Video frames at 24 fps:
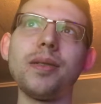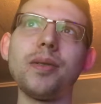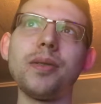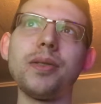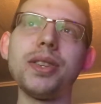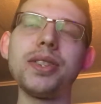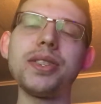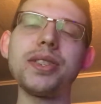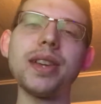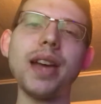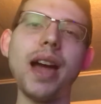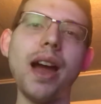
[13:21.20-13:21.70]

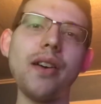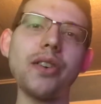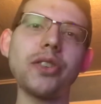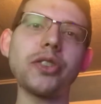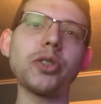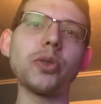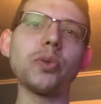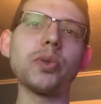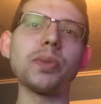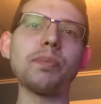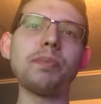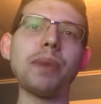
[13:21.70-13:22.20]
this
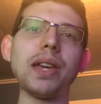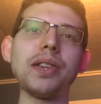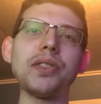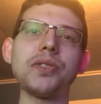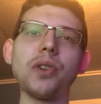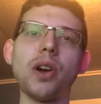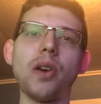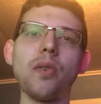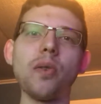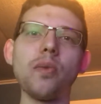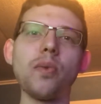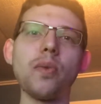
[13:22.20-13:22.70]
character was based
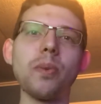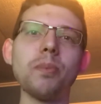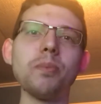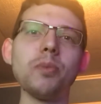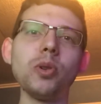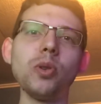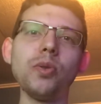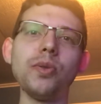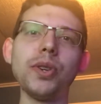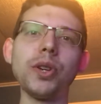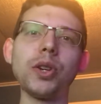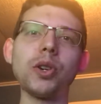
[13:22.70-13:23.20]
off of a
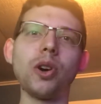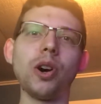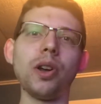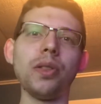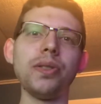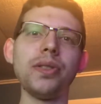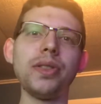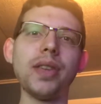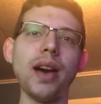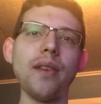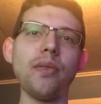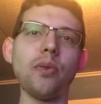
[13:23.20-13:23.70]
movie called
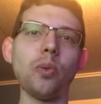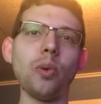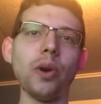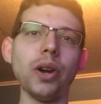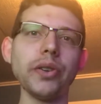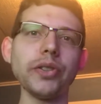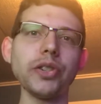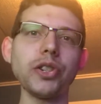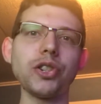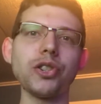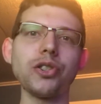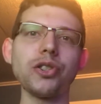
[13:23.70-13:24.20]
Death
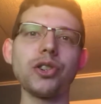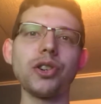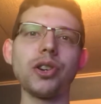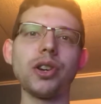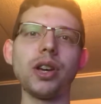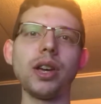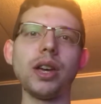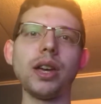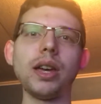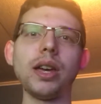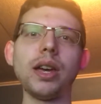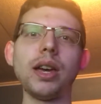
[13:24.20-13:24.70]
Wish,
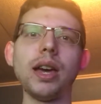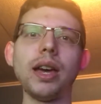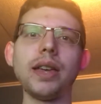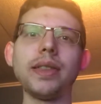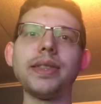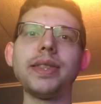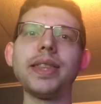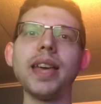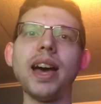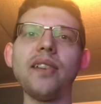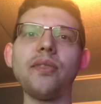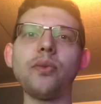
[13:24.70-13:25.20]

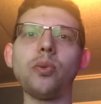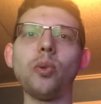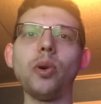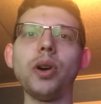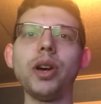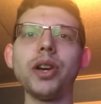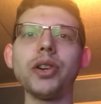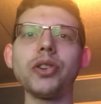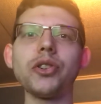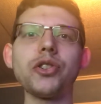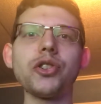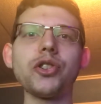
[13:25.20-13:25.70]
and Death
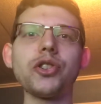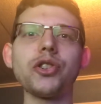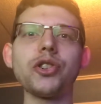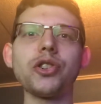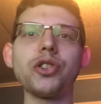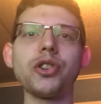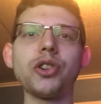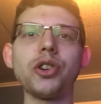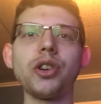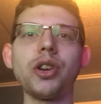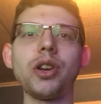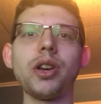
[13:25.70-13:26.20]
Wish
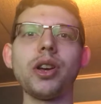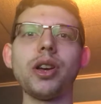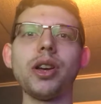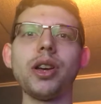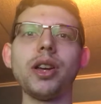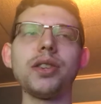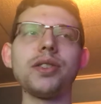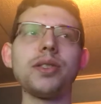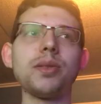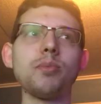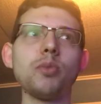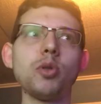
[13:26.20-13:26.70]

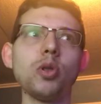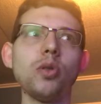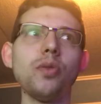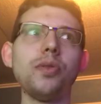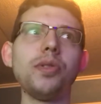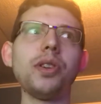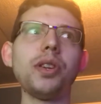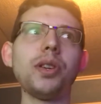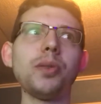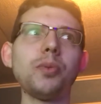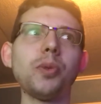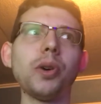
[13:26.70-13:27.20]
is a
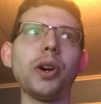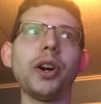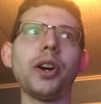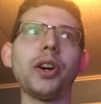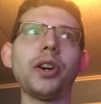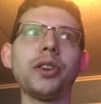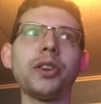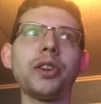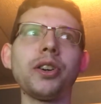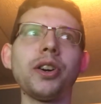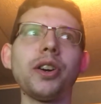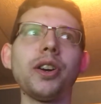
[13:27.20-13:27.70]
movie
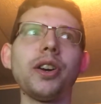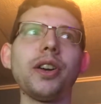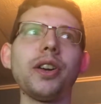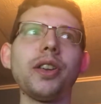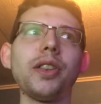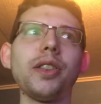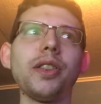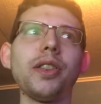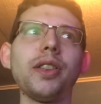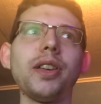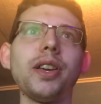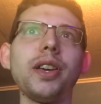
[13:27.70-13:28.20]
where
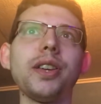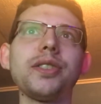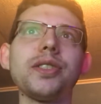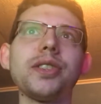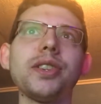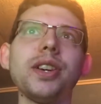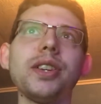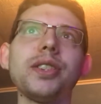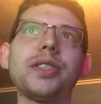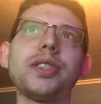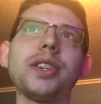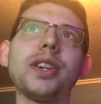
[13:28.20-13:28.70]
it's
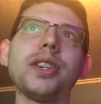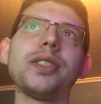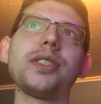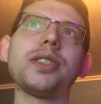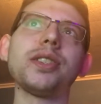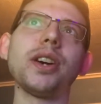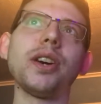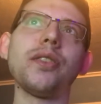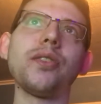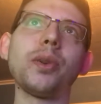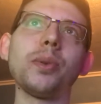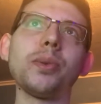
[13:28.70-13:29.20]

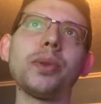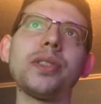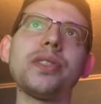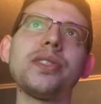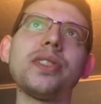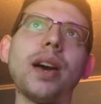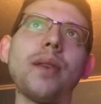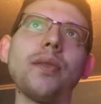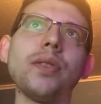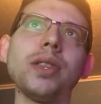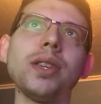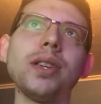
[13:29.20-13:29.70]
from the
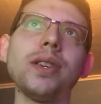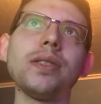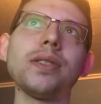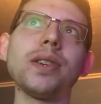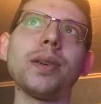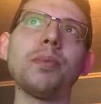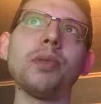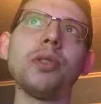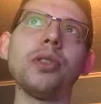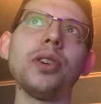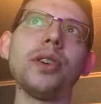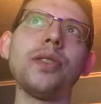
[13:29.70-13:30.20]
70s, I
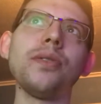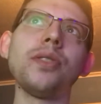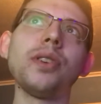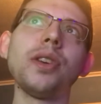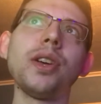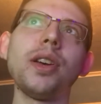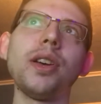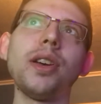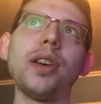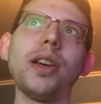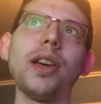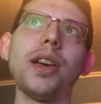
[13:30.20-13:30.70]
believe.
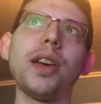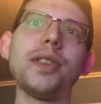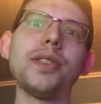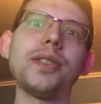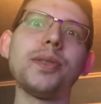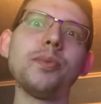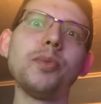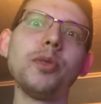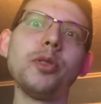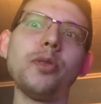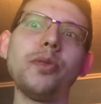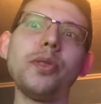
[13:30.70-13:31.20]
It's
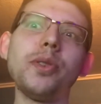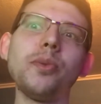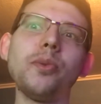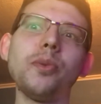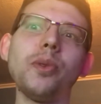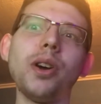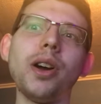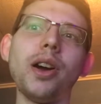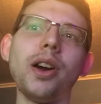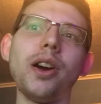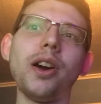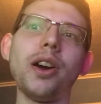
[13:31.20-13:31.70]
a movie
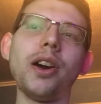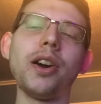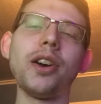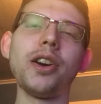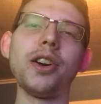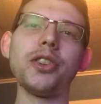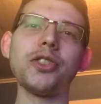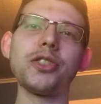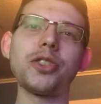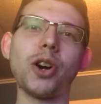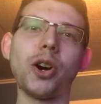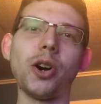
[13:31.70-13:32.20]
where
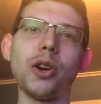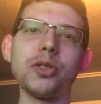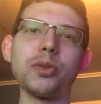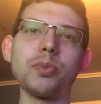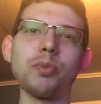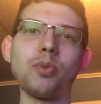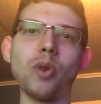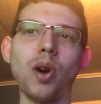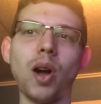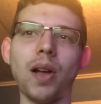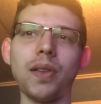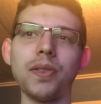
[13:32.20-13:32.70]
Charles
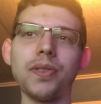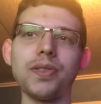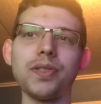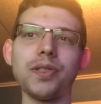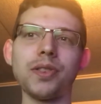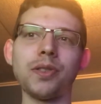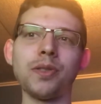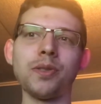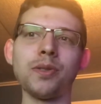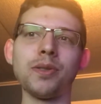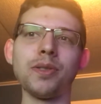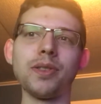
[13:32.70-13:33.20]

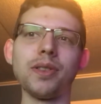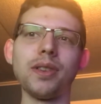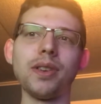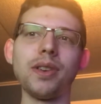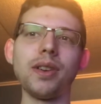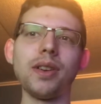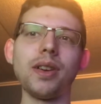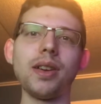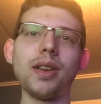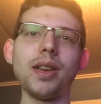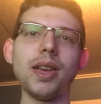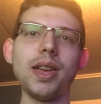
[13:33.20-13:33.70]
Bronson
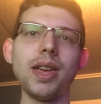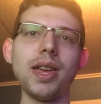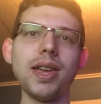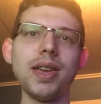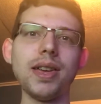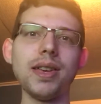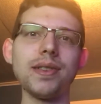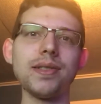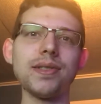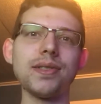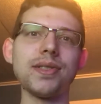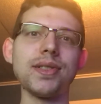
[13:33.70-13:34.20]

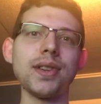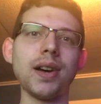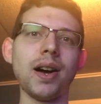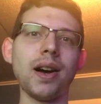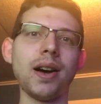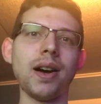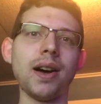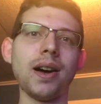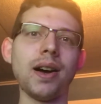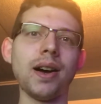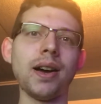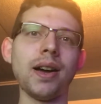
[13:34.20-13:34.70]
is
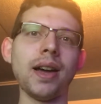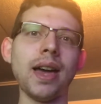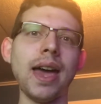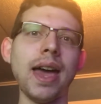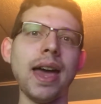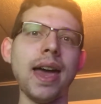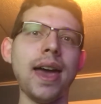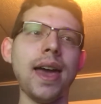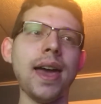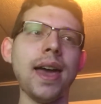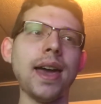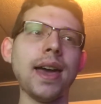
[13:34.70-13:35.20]

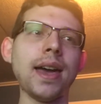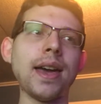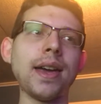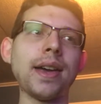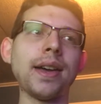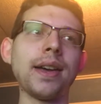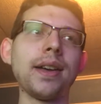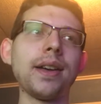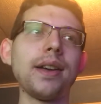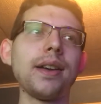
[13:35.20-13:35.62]
a